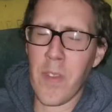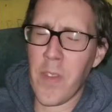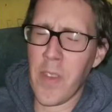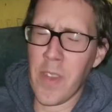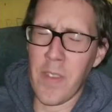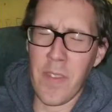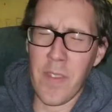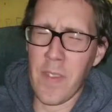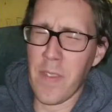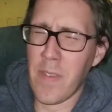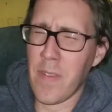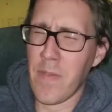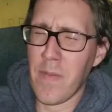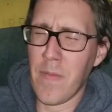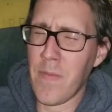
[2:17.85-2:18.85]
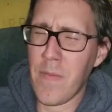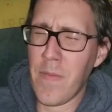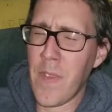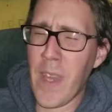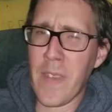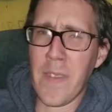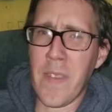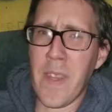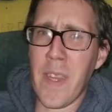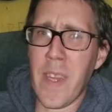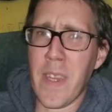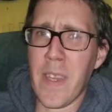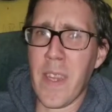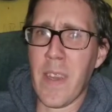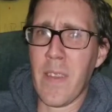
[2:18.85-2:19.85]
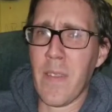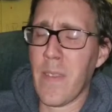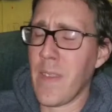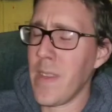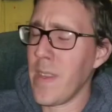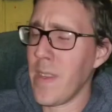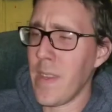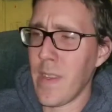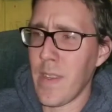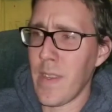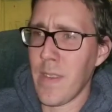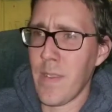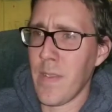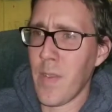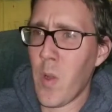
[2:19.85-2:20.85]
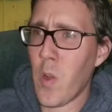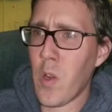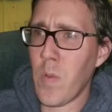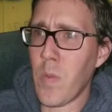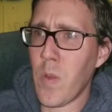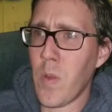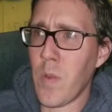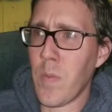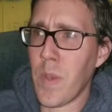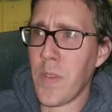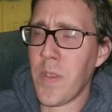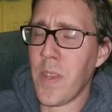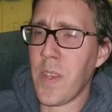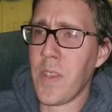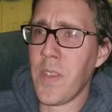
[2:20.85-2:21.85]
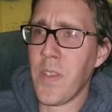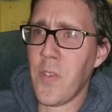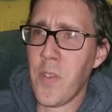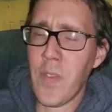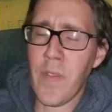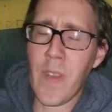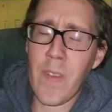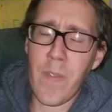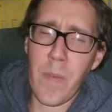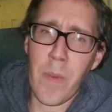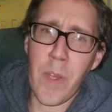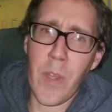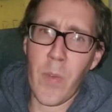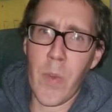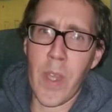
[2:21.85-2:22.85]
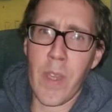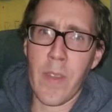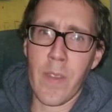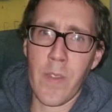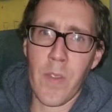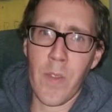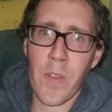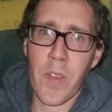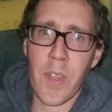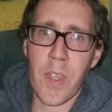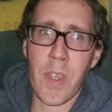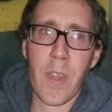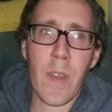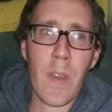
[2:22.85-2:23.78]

It's fascinating yet horrible. But she's driven everybody away. So she